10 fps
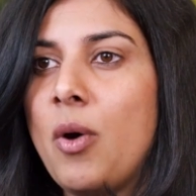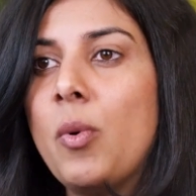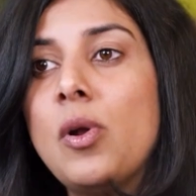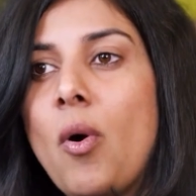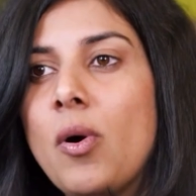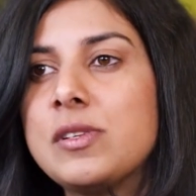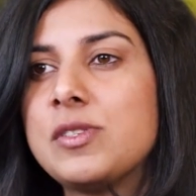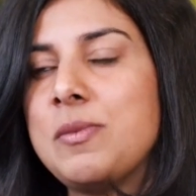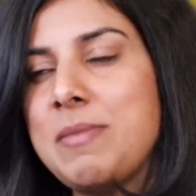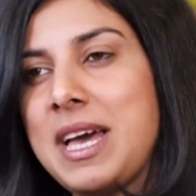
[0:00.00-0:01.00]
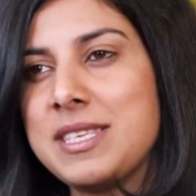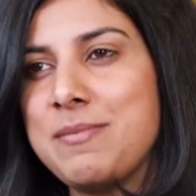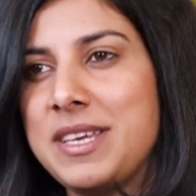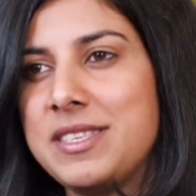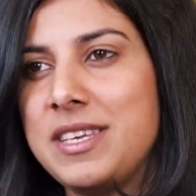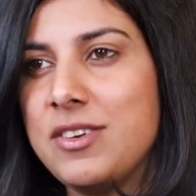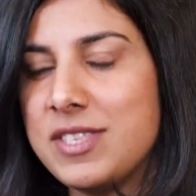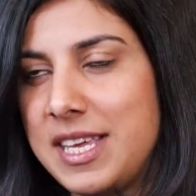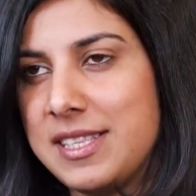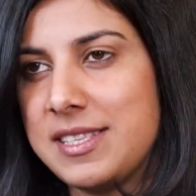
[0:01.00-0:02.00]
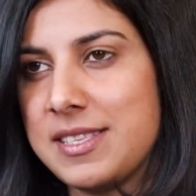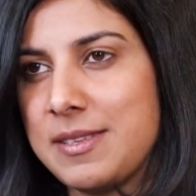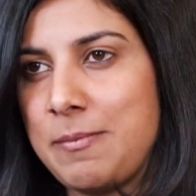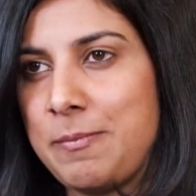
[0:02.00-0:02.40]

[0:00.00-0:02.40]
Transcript: while also maximizing your sales.